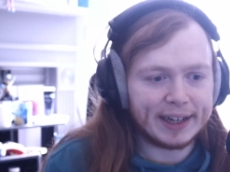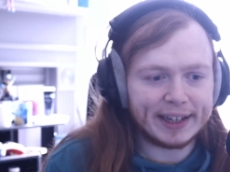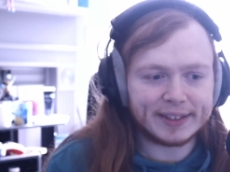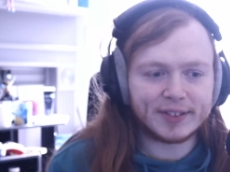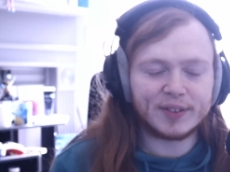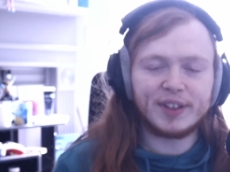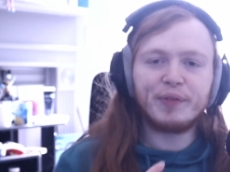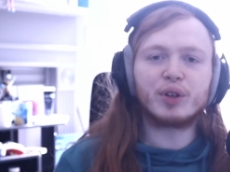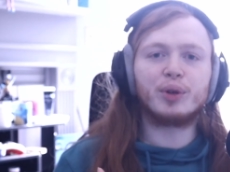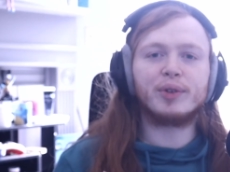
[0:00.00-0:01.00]
it's
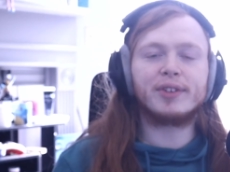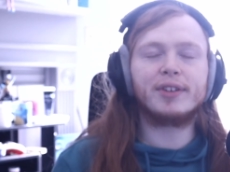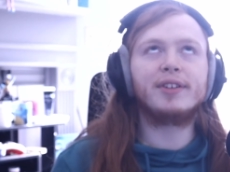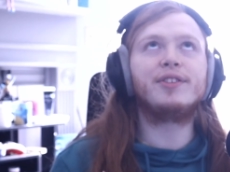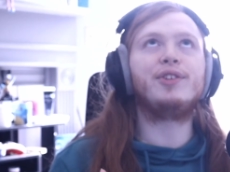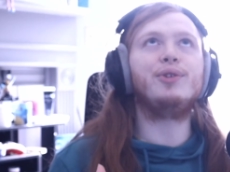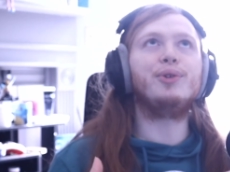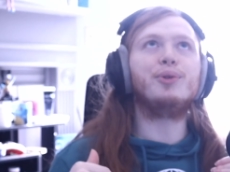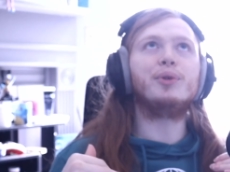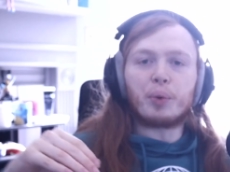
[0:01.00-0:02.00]
difficult
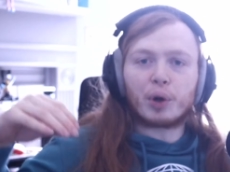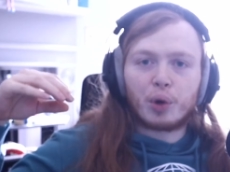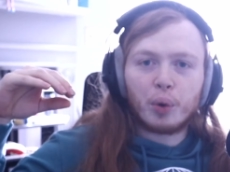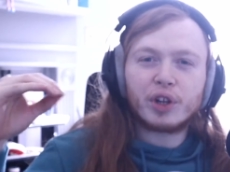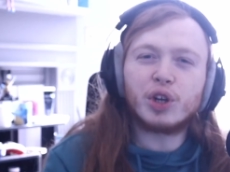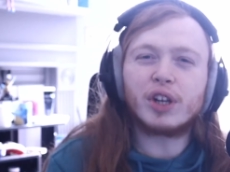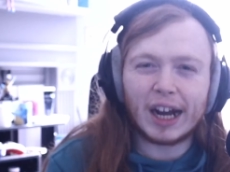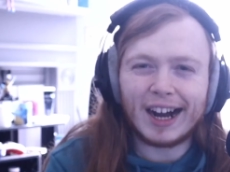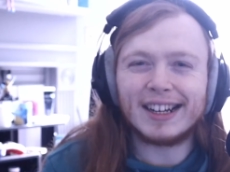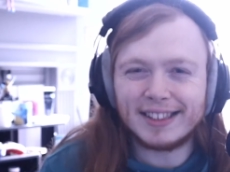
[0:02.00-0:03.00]
to record good
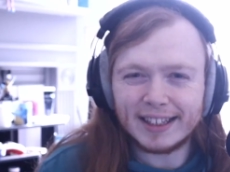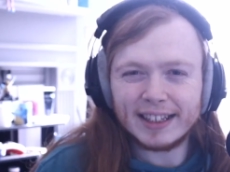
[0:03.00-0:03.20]
content